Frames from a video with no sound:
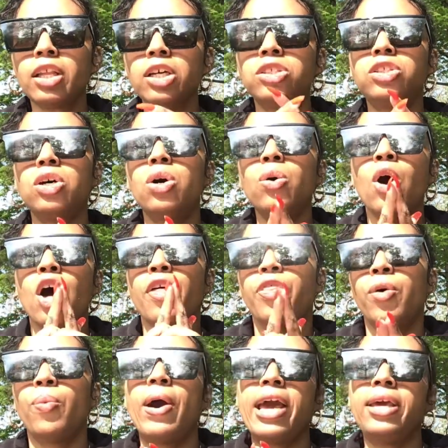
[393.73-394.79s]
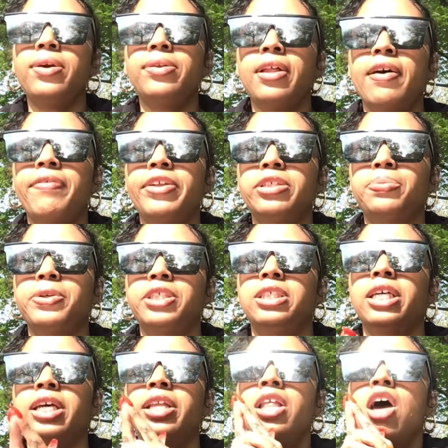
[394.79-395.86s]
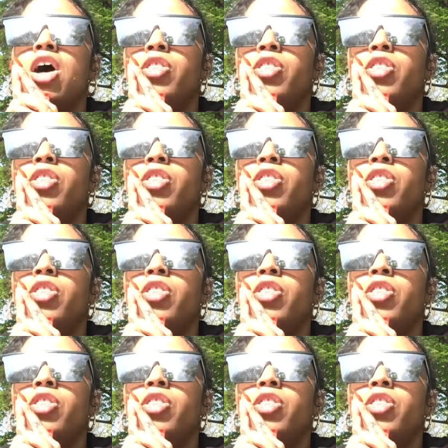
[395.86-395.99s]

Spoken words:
So the way you love this person,